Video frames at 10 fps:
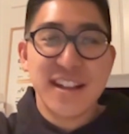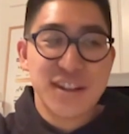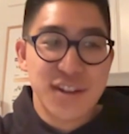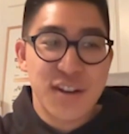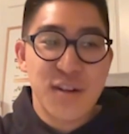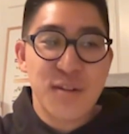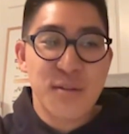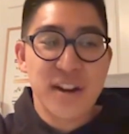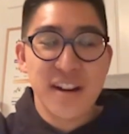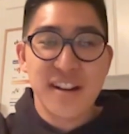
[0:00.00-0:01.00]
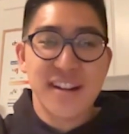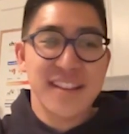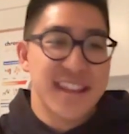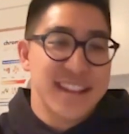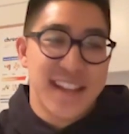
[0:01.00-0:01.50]
show where
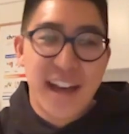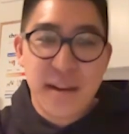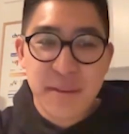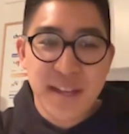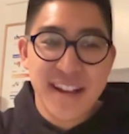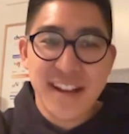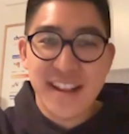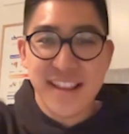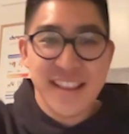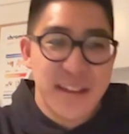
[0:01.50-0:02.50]
this happened and let